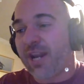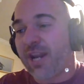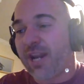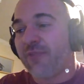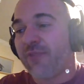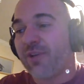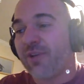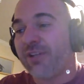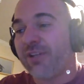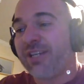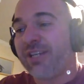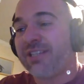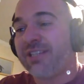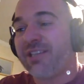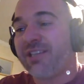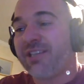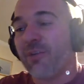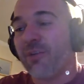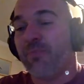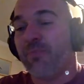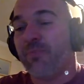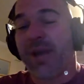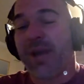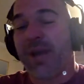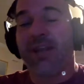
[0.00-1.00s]
They released their
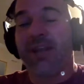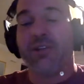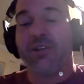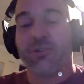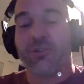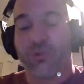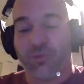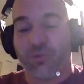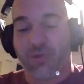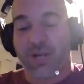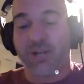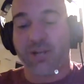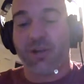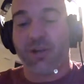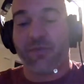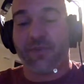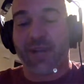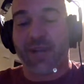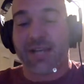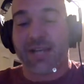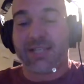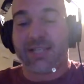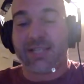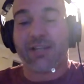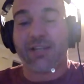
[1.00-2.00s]
betting tool. I don't know if you
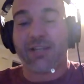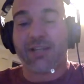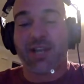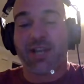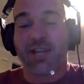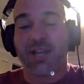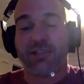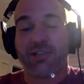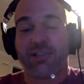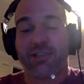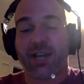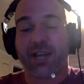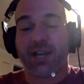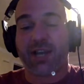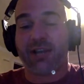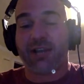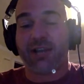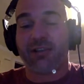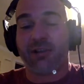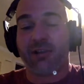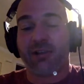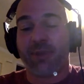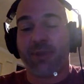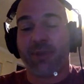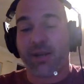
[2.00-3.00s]
guys had a chance to check out
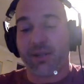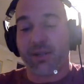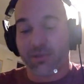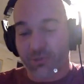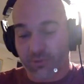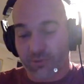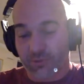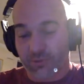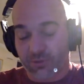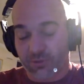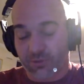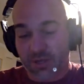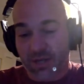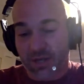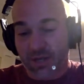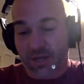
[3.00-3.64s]
their betting tool,